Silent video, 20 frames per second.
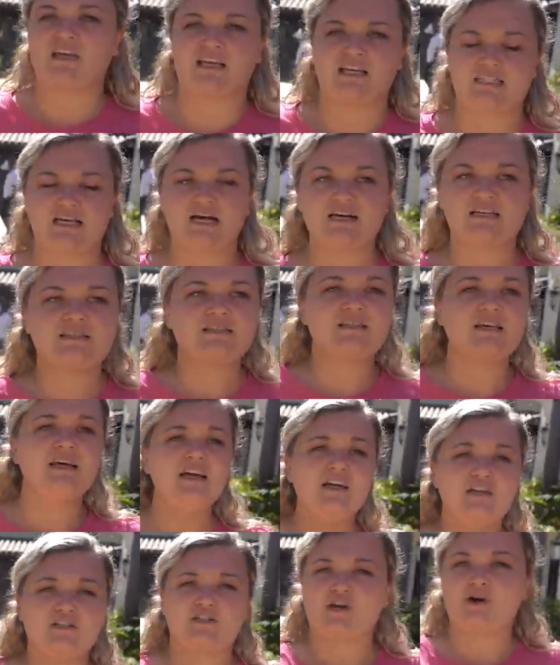thing as us,
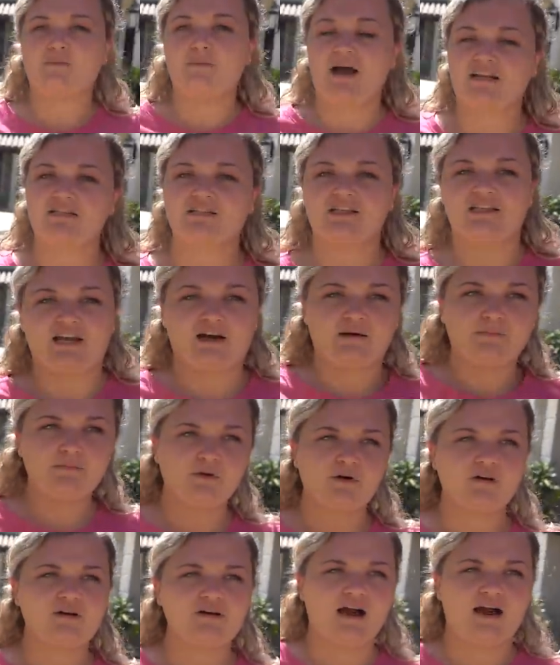to go back to the
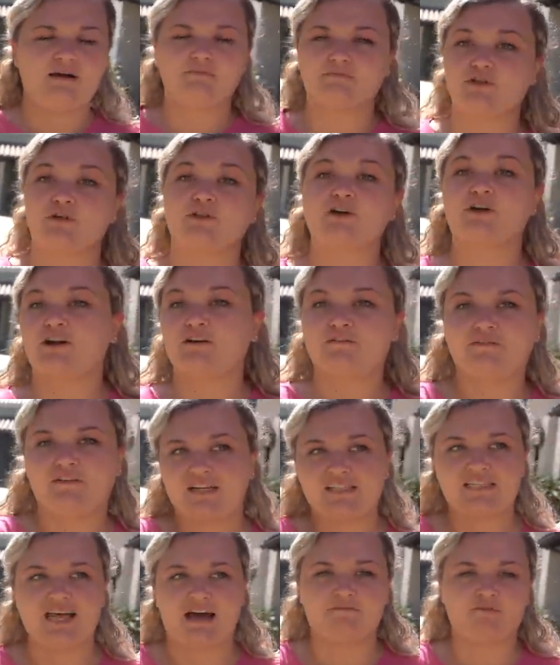airport. So they're going to
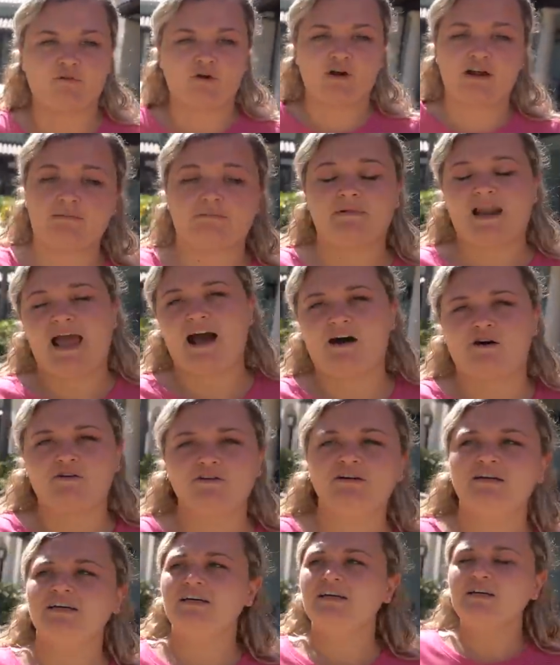fix that for him
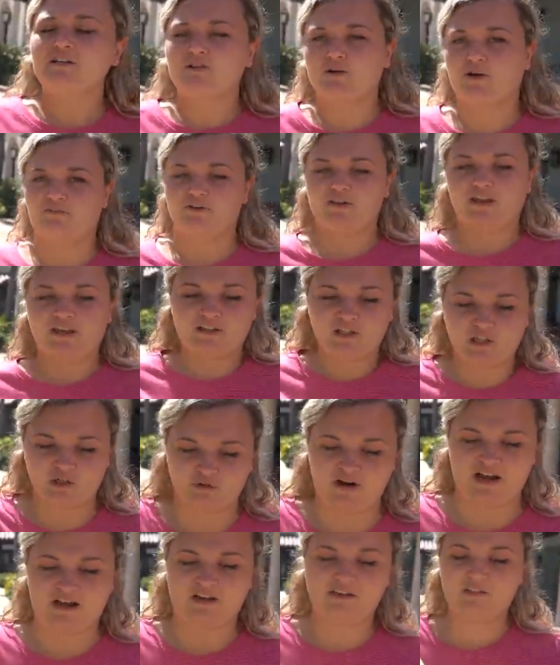now, so everything's
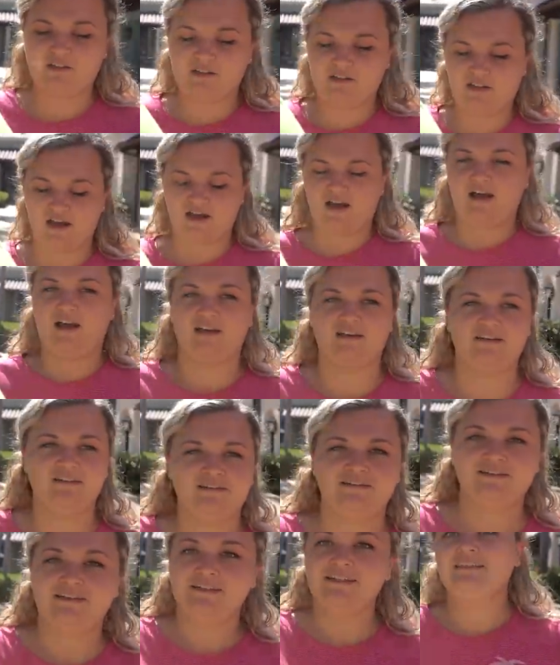correct.
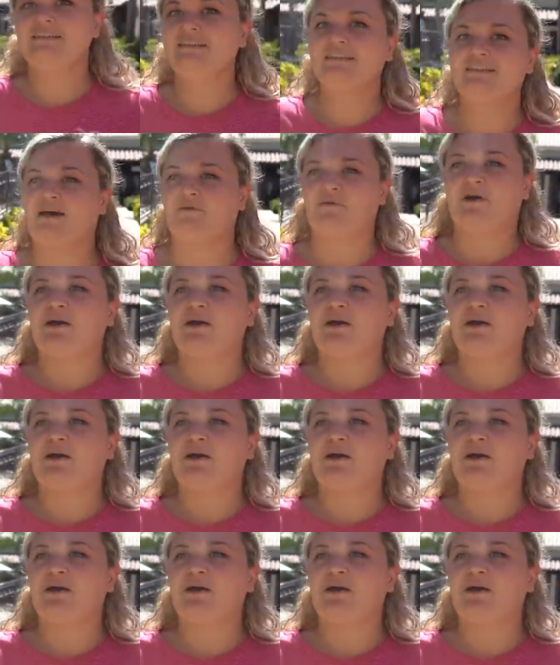That